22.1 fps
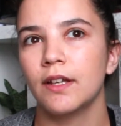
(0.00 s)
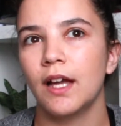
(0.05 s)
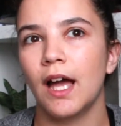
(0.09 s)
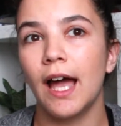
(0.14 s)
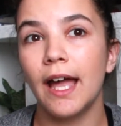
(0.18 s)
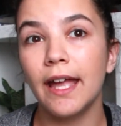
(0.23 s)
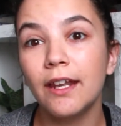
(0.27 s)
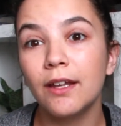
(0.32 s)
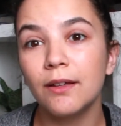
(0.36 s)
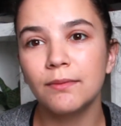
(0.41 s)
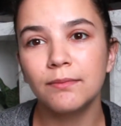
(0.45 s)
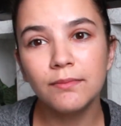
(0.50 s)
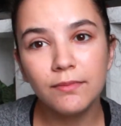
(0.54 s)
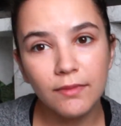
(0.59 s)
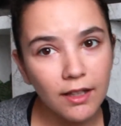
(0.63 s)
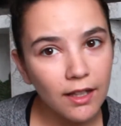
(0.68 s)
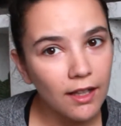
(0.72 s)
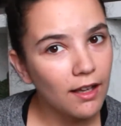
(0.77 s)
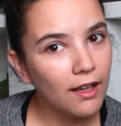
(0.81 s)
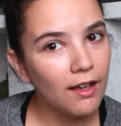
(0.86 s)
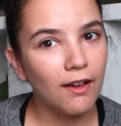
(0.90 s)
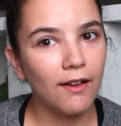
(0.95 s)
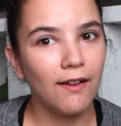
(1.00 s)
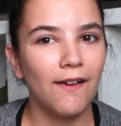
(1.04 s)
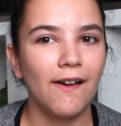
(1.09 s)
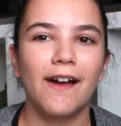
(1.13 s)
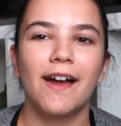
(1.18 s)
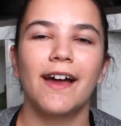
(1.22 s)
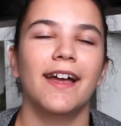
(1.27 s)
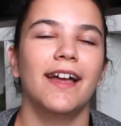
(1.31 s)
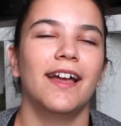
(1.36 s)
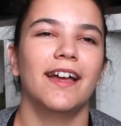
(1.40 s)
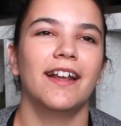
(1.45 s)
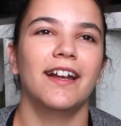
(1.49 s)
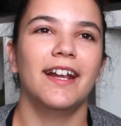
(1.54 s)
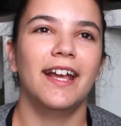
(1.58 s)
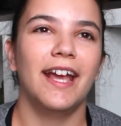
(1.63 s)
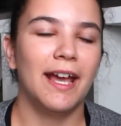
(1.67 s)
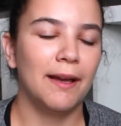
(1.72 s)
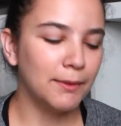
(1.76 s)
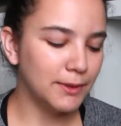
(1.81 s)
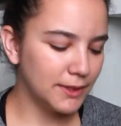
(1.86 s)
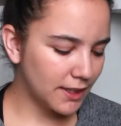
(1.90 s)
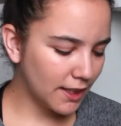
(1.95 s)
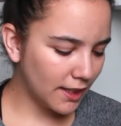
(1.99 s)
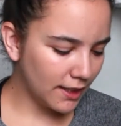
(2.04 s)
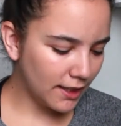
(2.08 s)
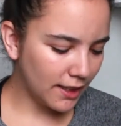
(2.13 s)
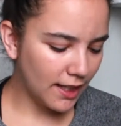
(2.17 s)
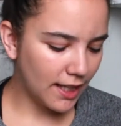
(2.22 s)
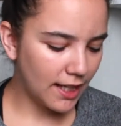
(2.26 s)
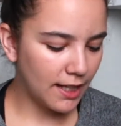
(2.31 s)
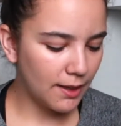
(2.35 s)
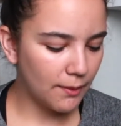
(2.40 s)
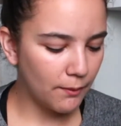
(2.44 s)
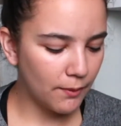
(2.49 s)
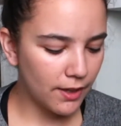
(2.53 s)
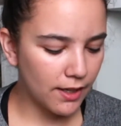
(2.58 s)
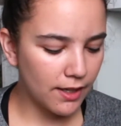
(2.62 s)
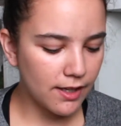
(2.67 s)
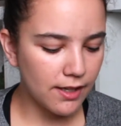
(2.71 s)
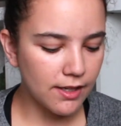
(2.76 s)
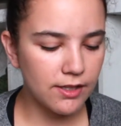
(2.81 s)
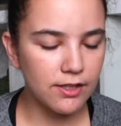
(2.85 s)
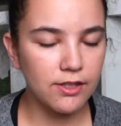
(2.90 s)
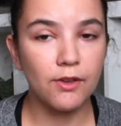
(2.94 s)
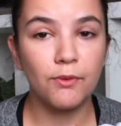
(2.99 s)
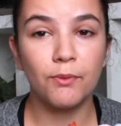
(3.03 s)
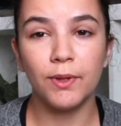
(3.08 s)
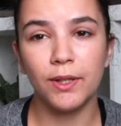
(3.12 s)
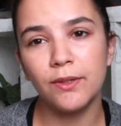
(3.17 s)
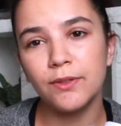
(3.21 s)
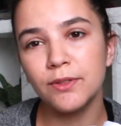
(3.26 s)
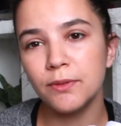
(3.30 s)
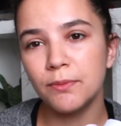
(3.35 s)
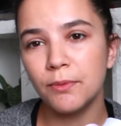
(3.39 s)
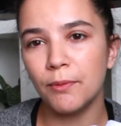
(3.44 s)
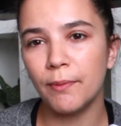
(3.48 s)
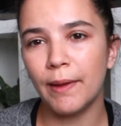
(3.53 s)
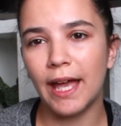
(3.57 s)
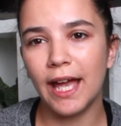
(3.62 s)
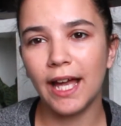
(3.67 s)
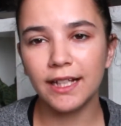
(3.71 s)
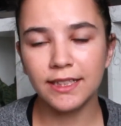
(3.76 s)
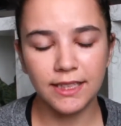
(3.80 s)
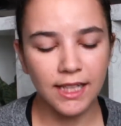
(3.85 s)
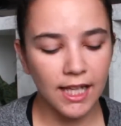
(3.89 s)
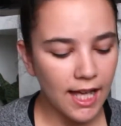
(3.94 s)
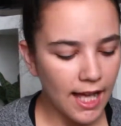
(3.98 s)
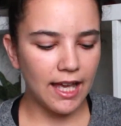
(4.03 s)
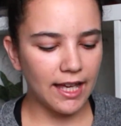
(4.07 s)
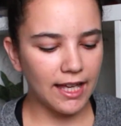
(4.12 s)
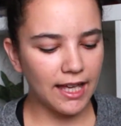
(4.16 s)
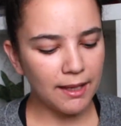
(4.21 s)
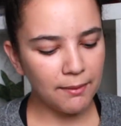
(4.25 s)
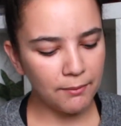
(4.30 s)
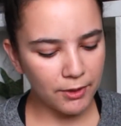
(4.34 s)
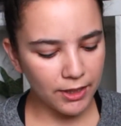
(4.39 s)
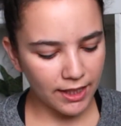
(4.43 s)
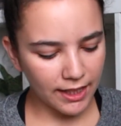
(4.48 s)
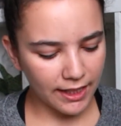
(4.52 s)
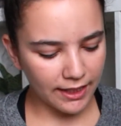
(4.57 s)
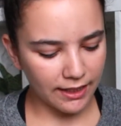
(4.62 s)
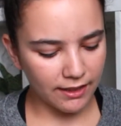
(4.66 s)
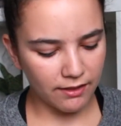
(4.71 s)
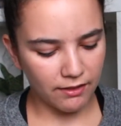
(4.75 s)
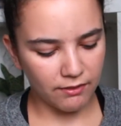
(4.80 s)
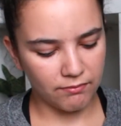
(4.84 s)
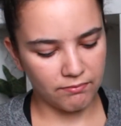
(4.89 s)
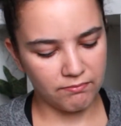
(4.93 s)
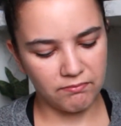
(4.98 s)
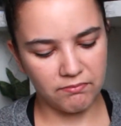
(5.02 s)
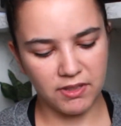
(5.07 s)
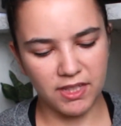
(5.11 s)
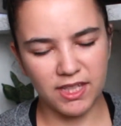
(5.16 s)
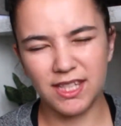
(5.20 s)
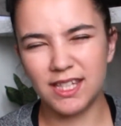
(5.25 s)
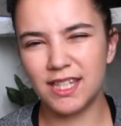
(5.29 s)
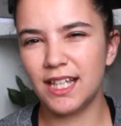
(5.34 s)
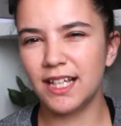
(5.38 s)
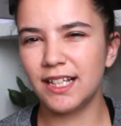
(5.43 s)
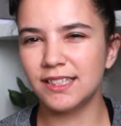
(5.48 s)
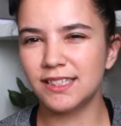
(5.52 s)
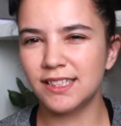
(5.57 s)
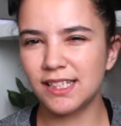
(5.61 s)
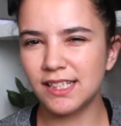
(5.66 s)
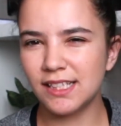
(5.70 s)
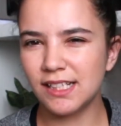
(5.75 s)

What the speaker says: item on Amazon, and it was reusable bags. It came with like 6